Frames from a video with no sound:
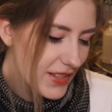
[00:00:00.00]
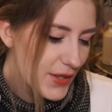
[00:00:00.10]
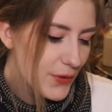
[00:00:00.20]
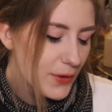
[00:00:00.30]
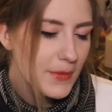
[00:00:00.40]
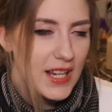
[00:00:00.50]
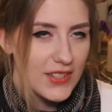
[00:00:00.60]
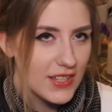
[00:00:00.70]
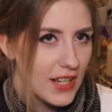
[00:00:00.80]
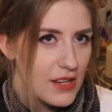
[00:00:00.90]
This is from
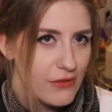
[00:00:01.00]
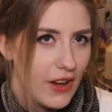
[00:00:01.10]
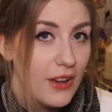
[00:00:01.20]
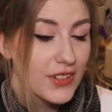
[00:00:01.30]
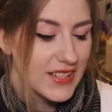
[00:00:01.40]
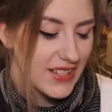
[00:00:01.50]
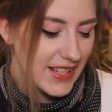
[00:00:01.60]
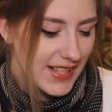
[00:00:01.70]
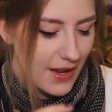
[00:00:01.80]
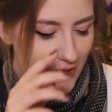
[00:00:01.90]
1995 because it
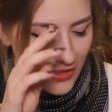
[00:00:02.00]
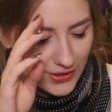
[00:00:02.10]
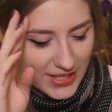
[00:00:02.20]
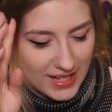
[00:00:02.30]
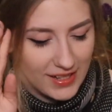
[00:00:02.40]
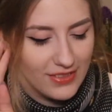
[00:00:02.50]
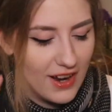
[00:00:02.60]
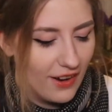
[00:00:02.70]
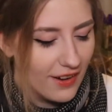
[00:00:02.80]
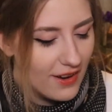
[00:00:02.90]
does have another date in
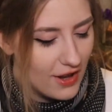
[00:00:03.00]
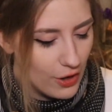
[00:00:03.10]
there.